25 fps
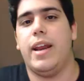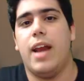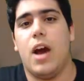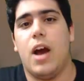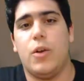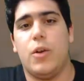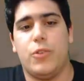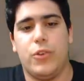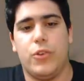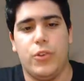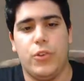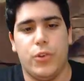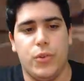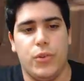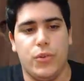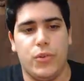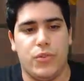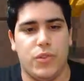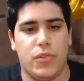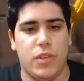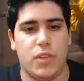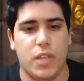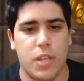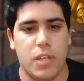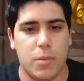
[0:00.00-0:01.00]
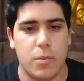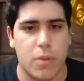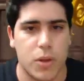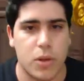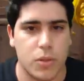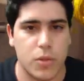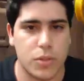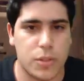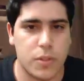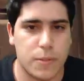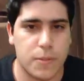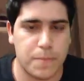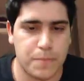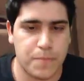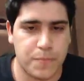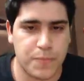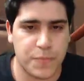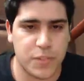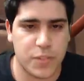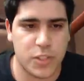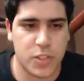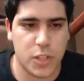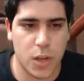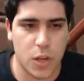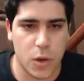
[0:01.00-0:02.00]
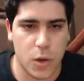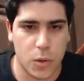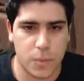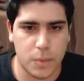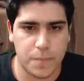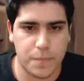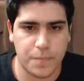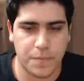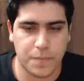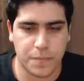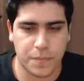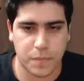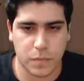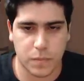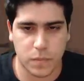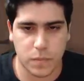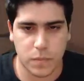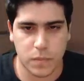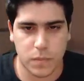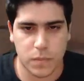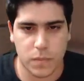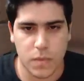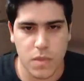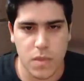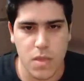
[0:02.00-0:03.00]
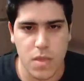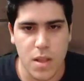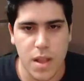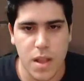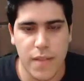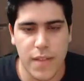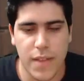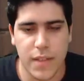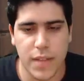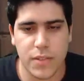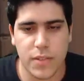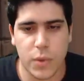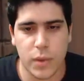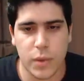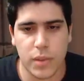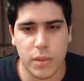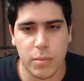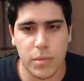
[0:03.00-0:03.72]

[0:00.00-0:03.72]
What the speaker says: to use emotes. So that's going to be